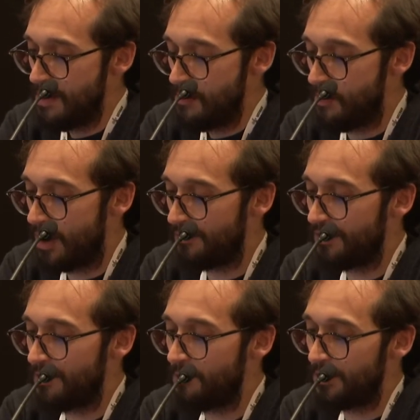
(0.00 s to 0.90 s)
One of
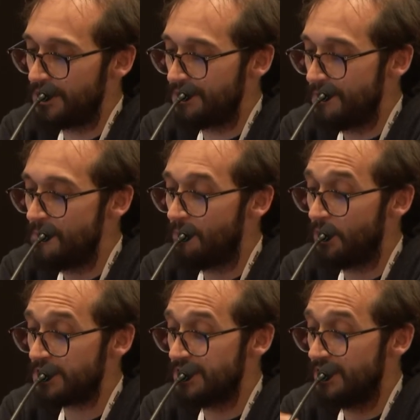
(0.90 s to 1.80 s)
them the,
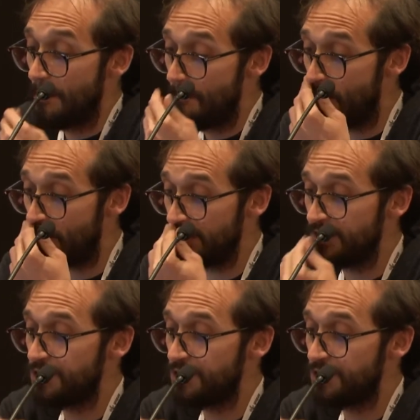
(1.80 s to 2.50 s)
was that more than